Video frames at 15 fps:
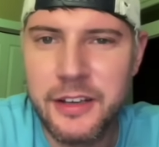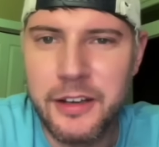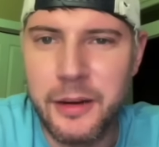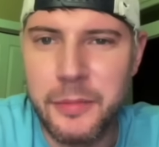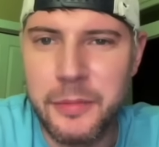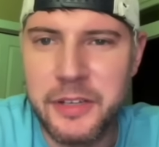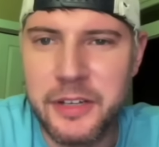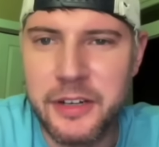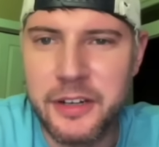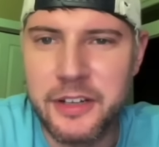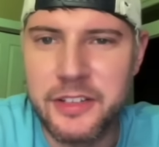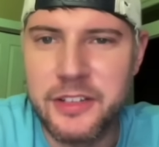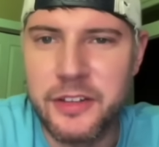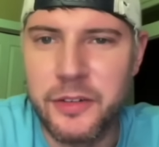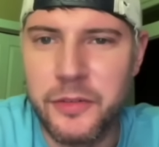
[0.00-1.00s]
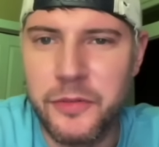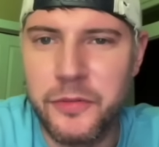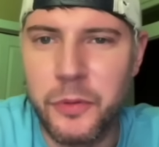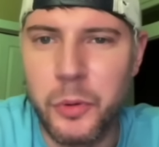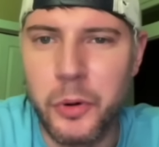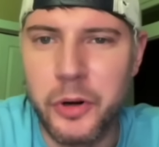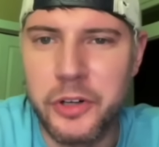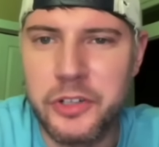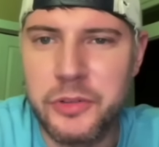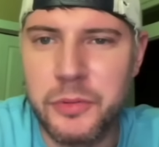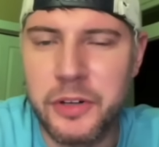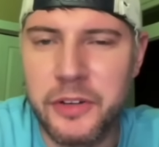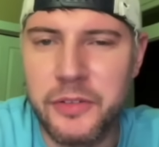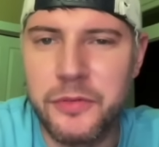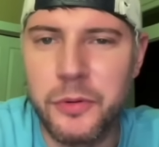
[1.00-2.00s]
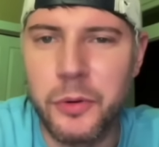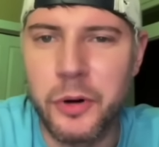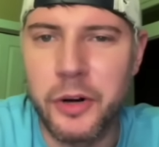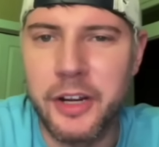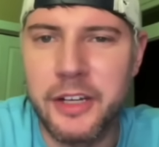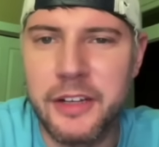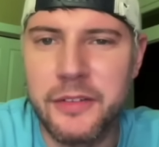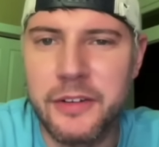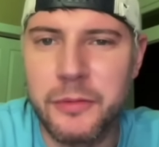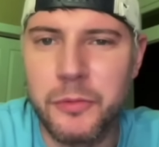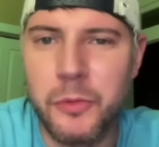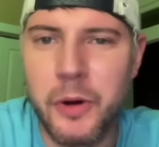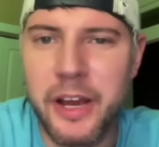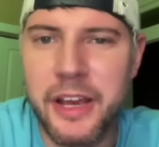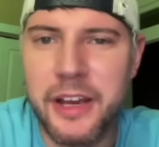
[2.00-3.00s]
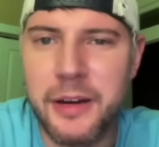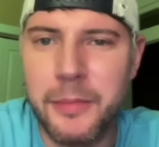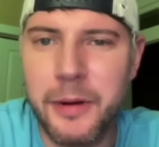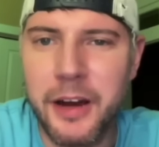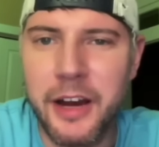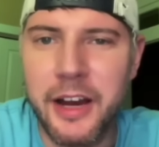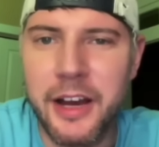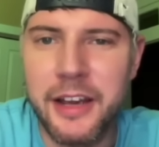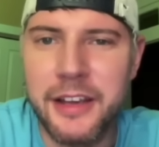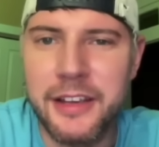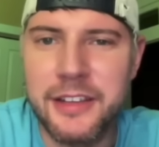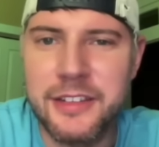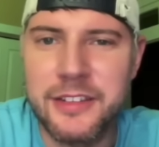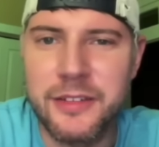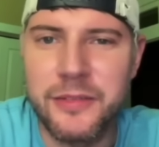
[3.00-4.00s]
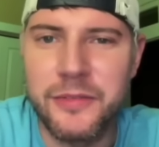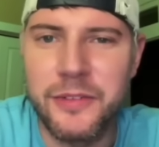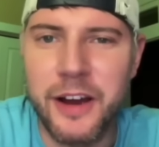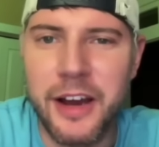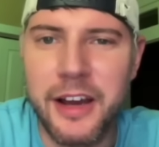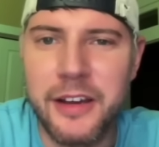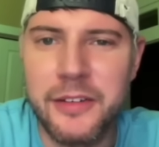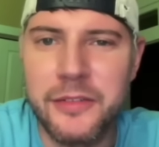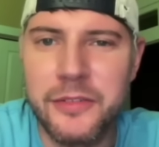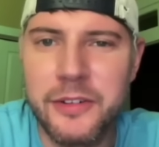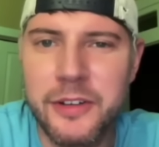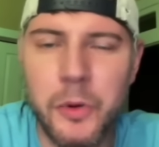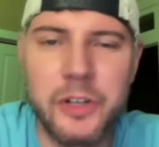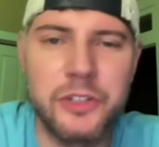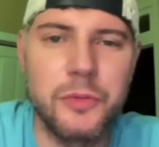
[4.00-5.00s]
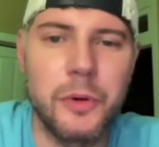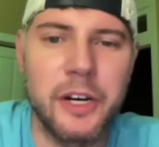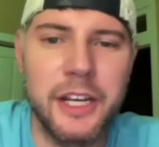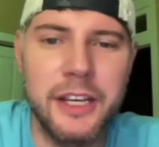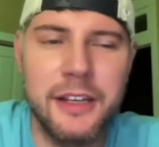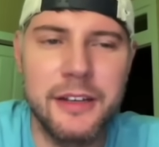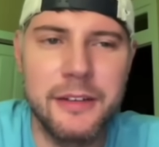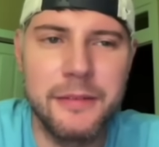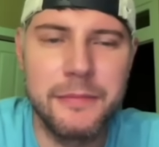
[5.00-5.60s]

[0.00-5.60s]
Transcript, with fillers: Up here is the 4, 24, and even way up high is the 5, 120.